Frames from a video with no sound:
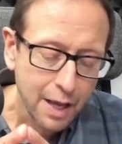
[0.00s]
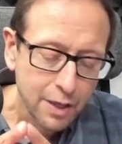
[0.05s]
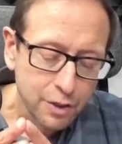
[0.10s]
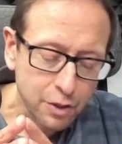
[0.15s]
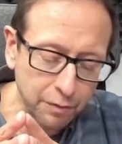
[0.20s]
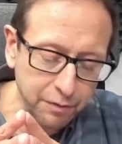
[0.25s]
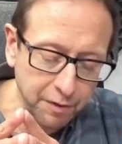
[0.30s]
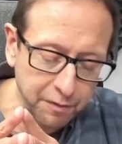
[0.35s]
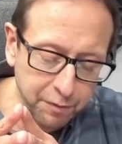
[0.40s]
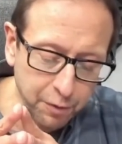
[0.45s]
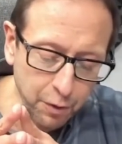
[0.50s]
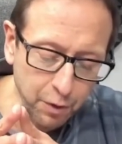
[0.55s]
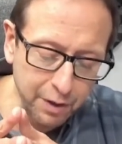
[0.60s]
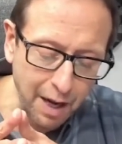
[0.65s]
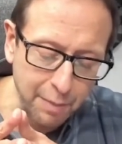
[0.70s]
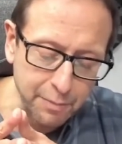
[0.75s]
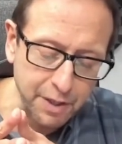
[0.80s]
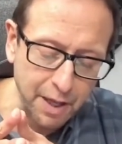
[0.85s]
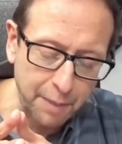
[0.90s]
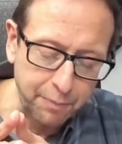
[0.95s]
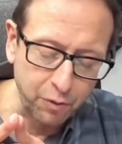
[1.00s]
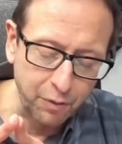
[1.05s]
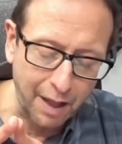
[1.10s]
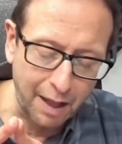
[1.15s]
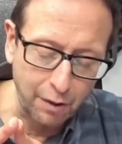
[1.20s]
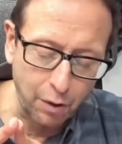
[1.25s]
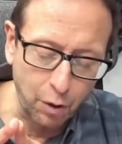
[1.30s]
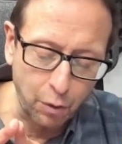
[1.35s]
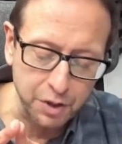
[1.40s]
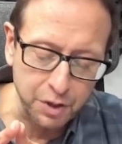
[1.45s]
So if the food comes up through
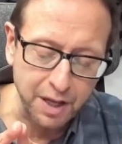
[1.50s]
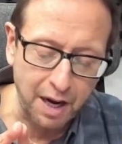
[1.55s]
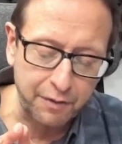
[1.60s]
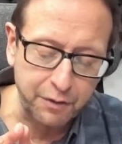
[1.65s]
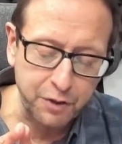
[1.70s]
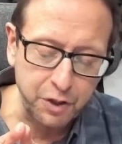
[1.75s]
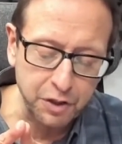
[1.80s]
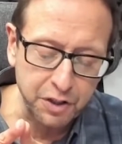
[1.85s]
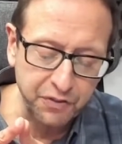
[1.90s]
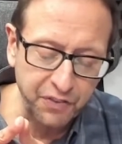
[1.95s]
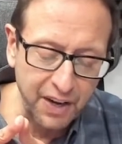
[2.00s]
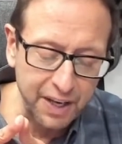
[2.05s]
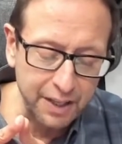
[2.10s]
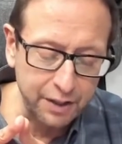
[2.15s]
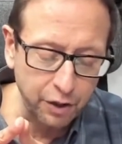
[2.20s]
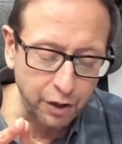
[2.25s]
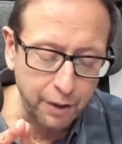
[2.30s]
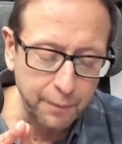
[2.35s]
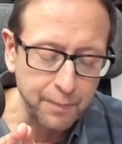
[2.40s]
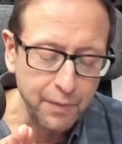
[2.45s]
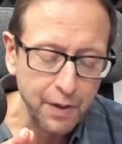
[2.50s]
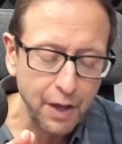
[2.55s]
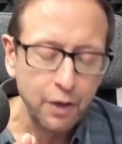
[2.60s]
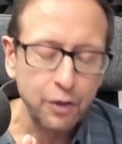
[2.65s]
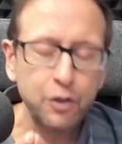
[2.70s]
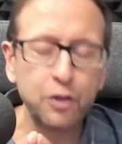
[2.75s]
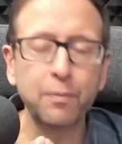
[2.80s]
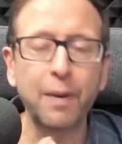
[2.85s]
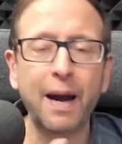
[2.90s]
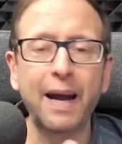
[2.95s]
that lower esophageal sphincter,
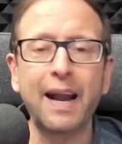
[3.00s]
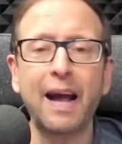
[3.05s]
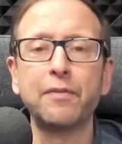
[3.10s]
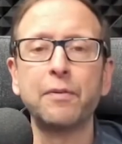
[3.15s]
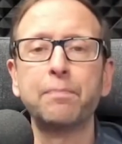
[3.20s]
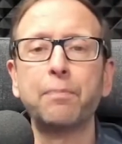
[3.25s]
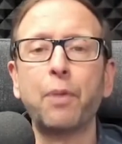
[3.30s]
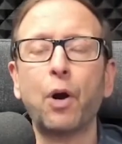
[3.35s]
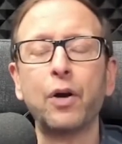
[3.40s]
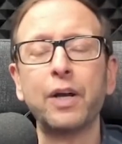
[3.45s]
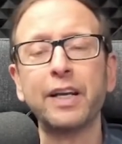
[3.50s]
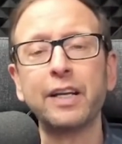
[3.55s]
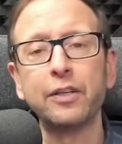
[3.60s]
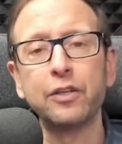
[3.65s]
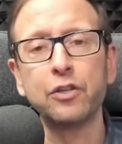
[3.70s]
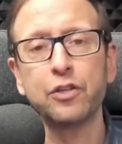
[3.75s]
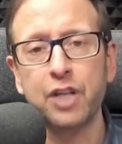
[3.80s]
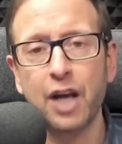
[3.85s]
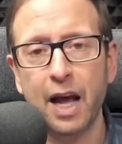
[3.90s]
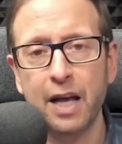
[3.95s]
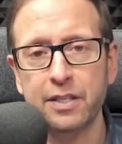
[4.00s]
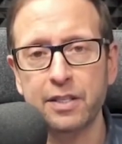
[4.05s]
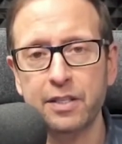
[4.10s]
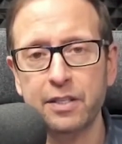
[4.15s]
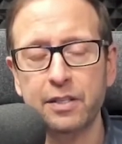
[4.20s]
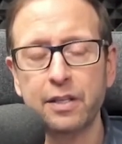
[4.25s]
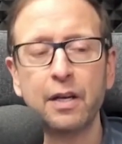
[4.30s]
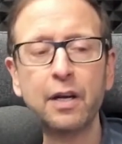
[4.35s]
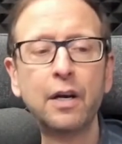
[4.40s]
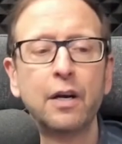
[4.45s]
you might have a burning in your
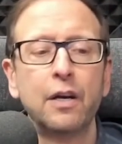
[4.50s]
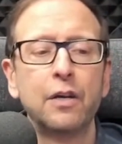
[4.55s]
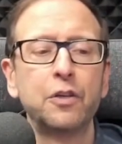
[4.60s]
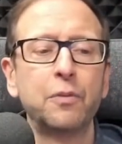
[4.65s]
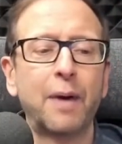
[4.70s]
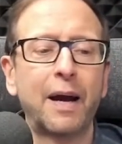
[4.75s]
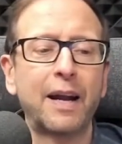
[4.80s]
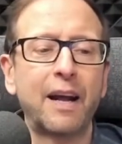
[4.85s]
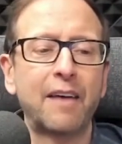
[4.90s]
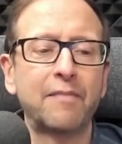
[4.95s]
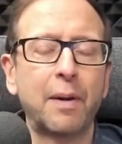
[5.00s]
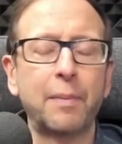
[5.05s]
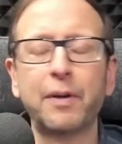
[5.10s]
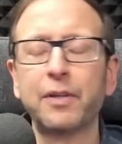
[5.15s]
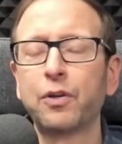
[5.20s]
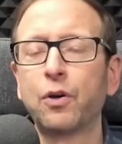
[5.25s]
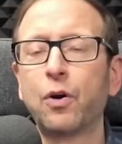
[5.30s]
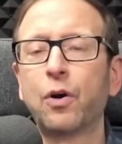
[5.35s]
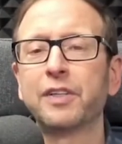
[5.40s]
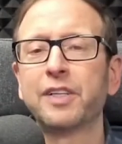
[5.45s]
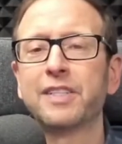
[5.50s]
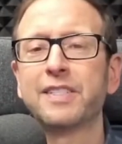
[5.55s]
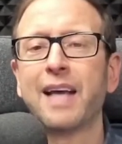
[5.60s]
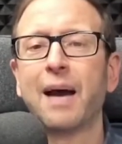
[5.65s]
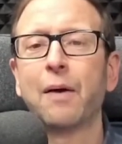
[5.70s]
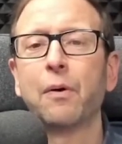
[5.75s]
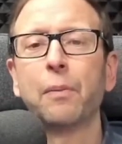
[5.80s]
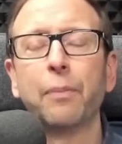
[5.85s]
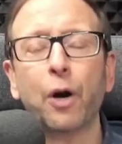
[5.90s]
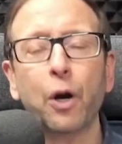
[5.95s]
chest. You might have, my mother called it
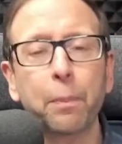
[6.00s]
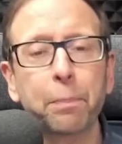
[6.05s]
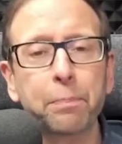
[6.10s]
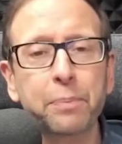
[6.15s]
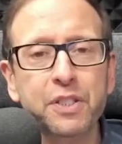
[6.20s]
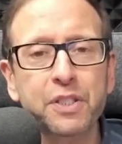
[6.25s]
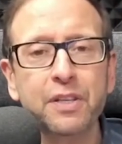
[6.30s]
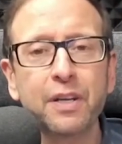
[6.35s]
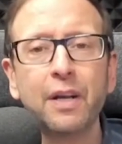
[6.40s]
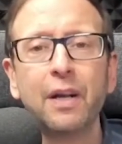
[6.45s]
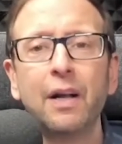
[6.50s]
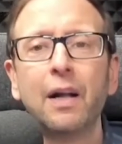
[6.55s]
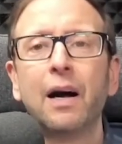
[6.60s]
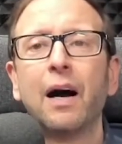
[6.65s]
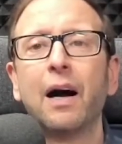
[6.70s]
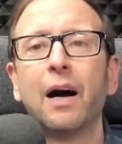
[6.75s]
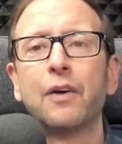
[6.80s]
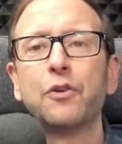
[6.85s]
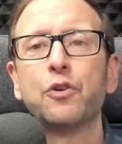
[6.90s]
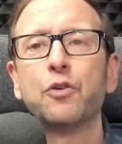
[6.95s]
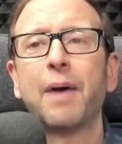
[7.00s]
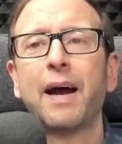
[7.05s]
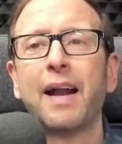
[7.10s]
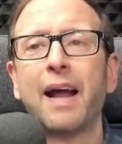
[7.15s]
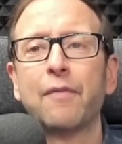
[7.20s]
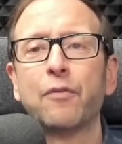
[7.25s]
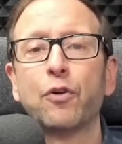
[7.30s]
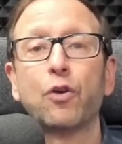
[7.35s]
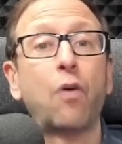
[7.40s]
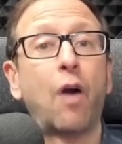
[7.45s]
sour burps. You might
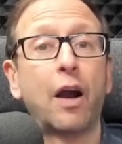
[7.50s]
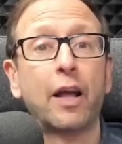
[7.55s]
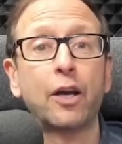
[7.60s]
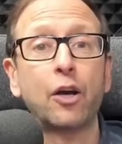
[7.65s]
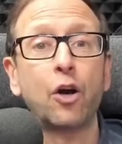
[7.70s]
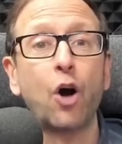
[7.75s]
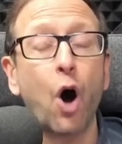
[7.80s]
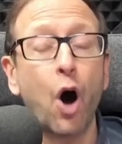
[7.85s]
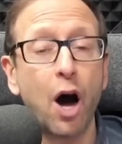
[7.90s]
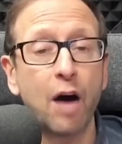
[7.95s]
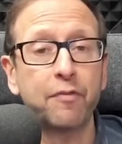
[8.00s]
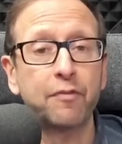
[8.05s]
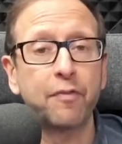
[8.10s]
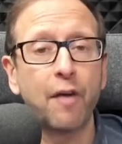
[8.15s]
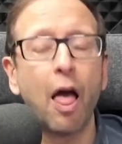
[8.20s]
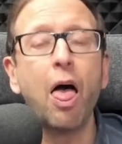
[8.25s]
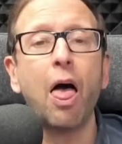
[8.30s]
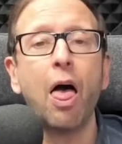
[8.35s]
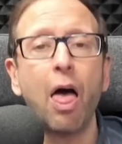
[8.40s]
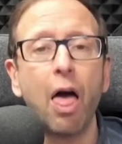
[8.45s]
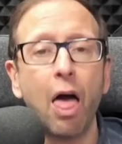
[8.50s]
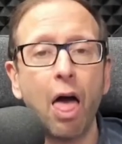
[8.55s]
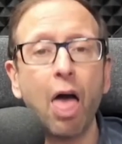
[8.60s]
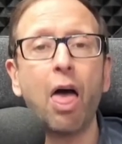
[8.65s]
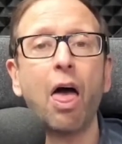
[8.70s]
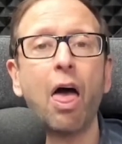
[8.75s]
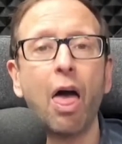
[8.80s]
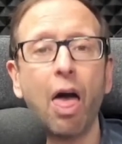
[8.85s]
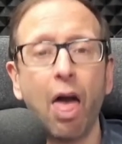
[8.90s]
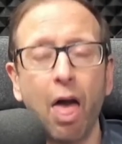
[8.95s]
have a chronic cough.
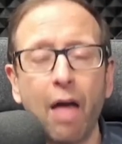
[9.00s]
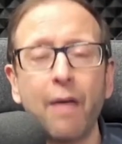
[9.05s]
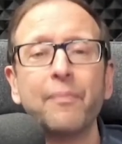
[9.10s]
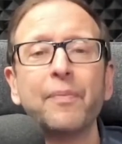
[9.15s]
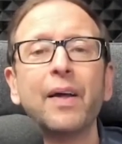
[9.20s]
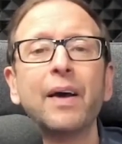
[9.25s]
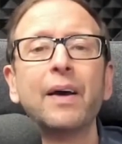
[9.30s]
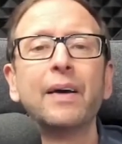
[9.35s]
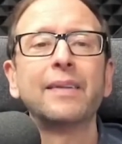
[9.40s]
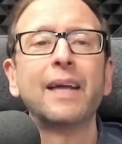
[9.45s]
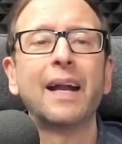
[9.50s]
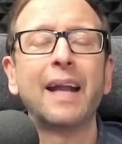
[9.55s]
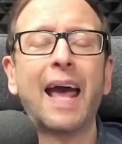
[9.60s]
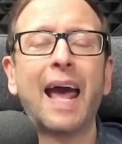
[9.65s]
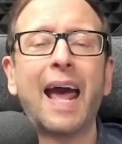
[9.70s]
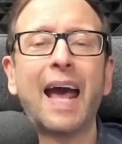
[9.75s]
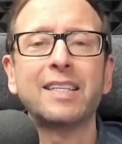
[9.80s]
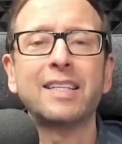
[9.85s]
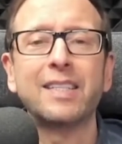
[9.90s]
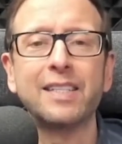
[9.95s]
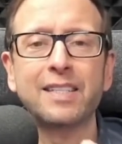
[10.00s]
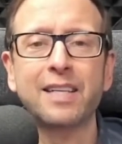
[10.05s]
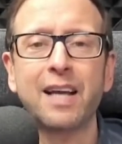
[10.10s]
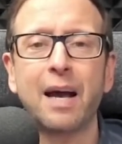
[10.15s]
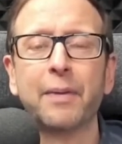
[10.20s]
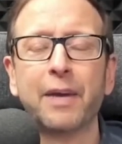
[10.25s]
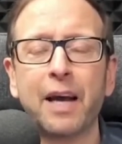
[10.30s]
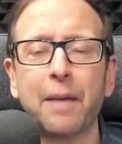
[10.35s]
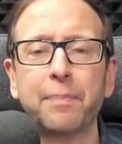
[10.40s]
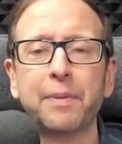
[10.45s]
That acid is
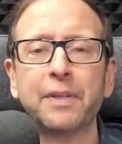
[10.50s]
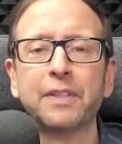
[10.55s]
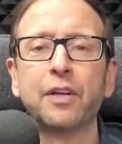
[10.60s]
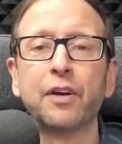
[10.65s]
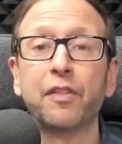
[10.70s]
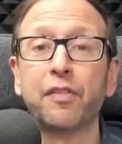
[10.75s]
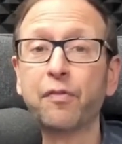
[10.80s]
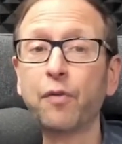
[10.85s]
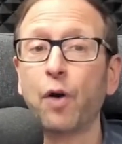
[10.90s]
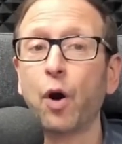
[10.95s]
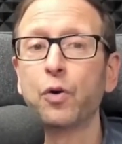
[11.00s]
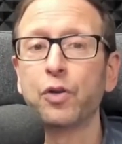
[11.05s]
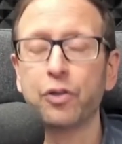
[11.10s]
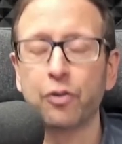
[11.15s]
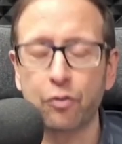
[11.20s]
coming up into the throat.